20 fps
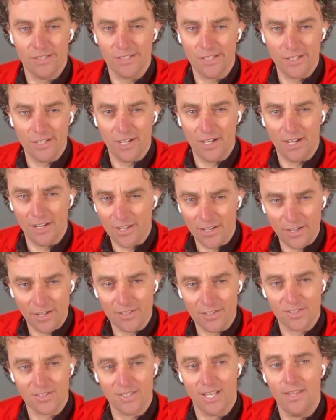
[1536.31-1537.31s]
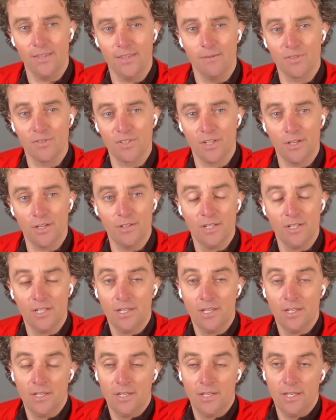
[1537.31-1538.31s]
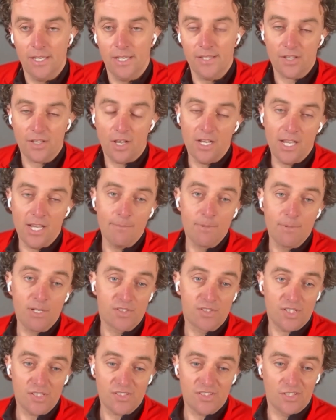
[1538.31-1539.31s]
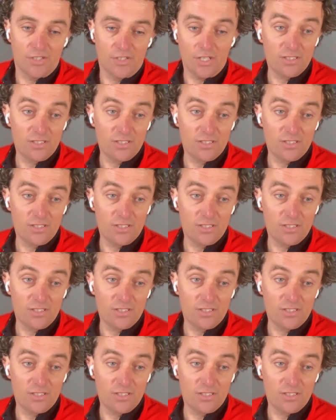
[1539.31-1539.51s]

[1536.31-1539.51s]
I don't understand them. So I am consistent.